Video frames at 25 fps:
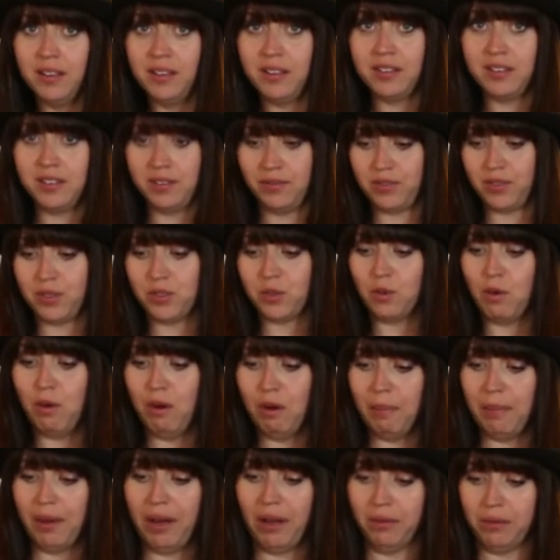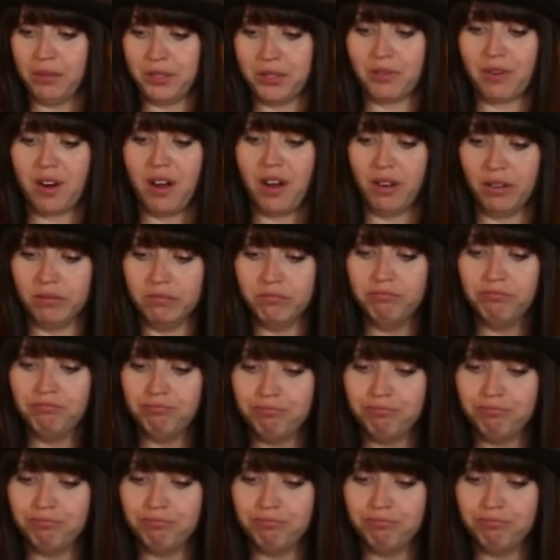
Is if a school bell was rung.